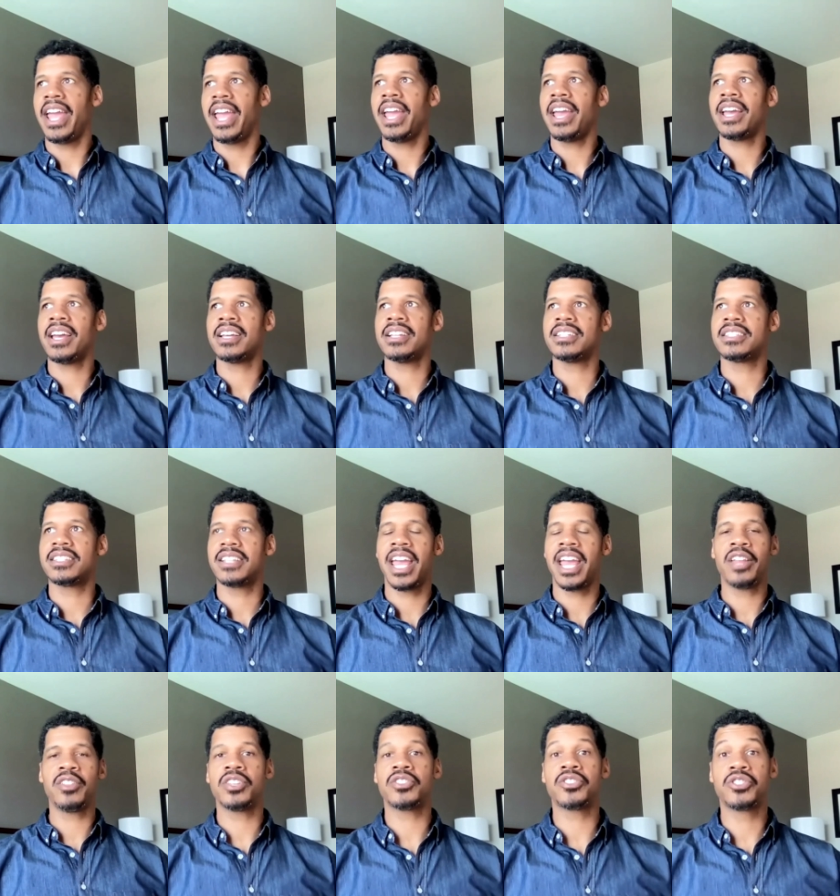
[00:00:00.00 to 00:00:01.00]
and
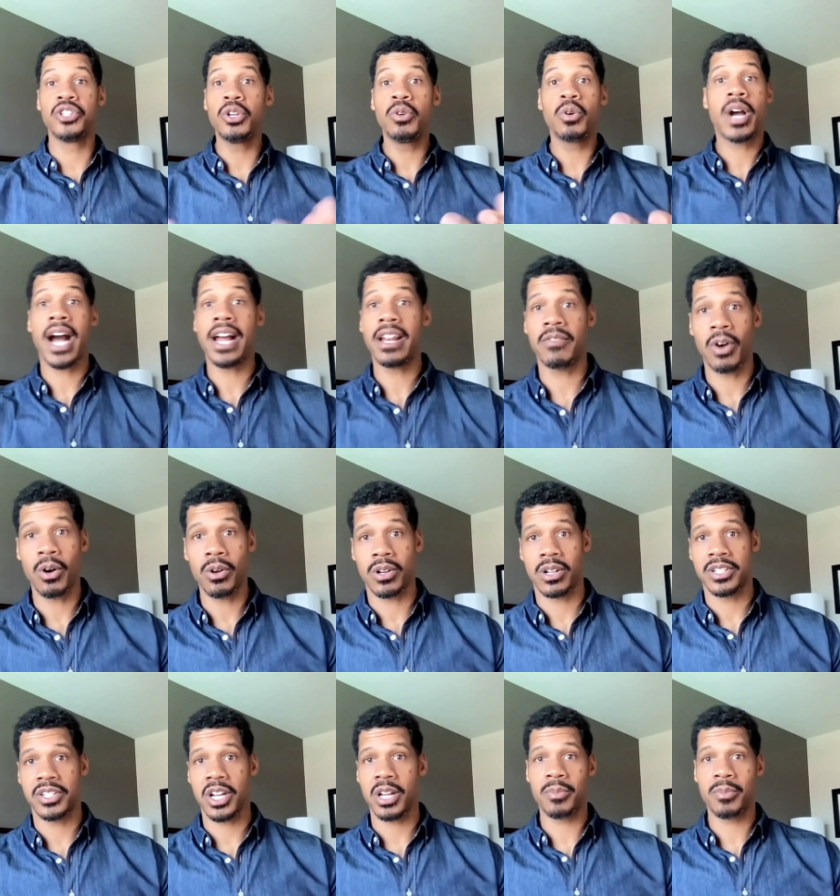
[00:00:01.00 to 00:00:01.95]
and this new kind of owner.